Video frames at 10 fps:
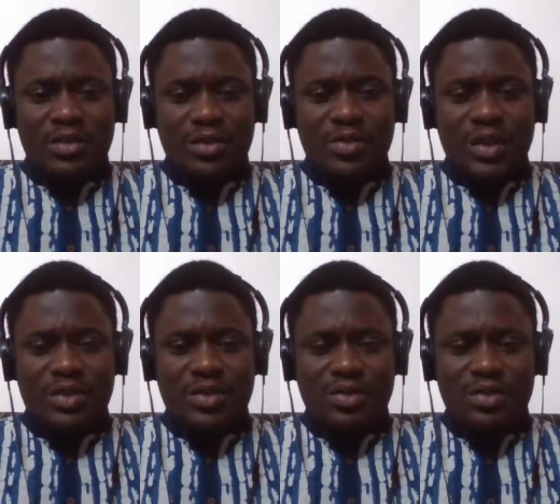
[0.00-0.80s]
Le
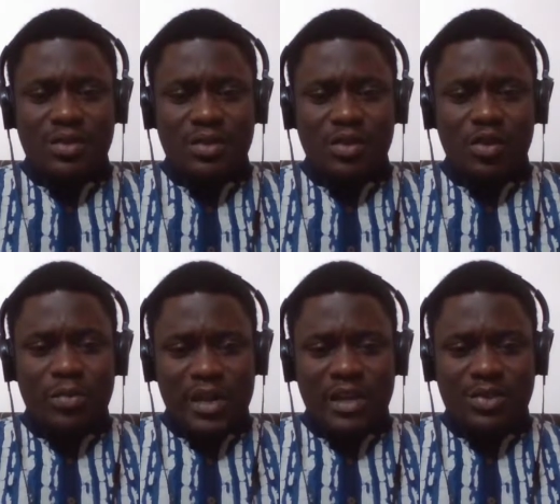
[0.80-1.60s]
Guin's
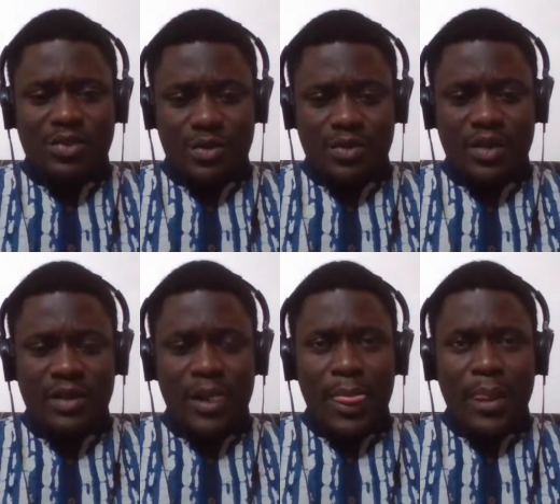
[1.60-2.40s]
Omelas story.